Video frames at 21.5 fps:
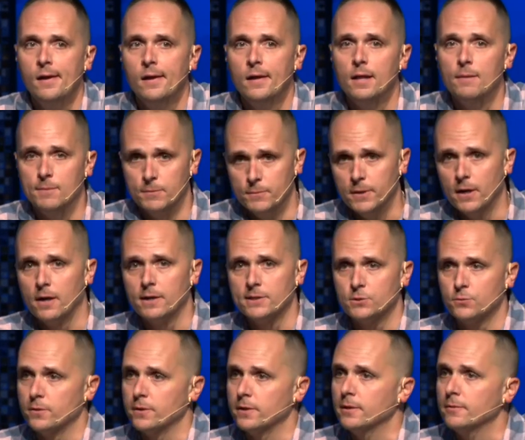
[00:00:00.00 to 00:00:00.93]
I'm going to be honest
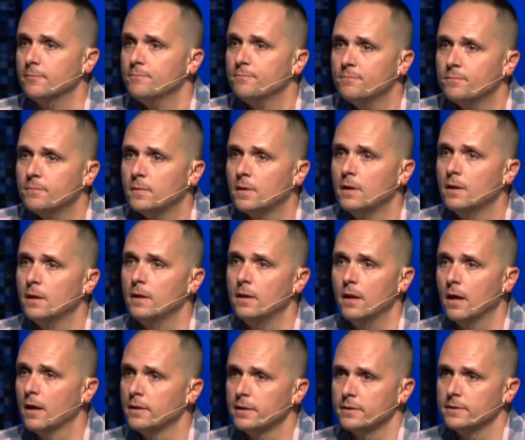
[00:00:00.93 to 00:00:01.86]
with you
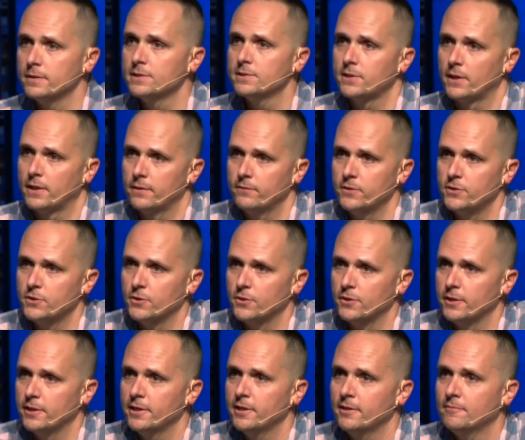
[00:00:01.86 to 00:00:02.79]
none on this side of
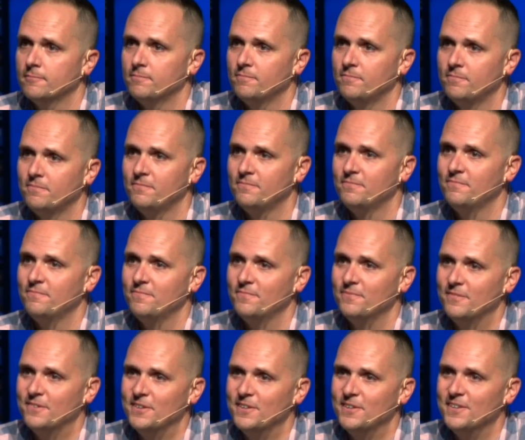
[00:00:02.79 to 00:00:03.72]
eternity.
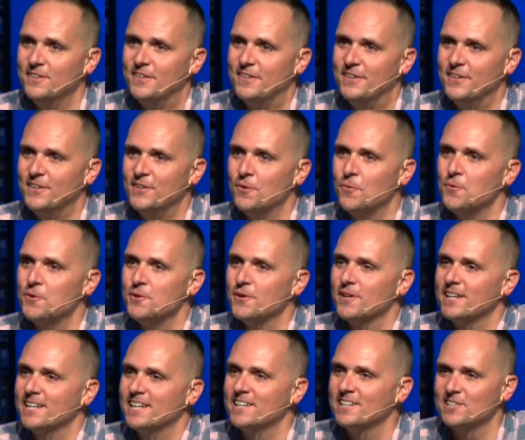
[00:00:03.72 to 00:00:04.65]
You know where you're
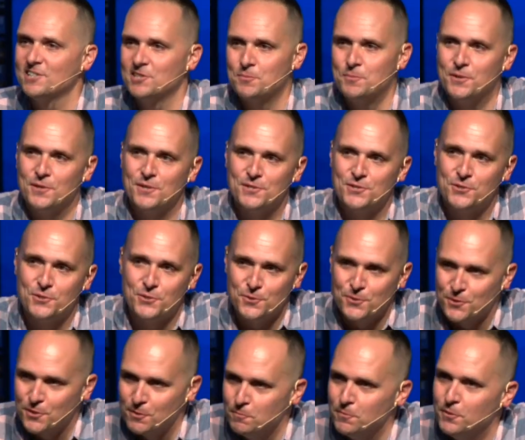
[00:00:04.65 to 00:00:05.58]
going to get to experience true
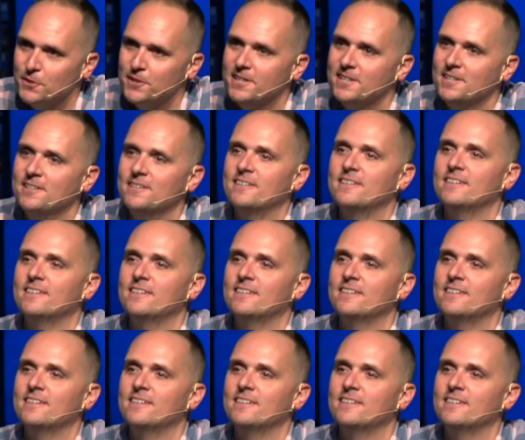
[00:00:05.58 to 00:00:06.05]
community?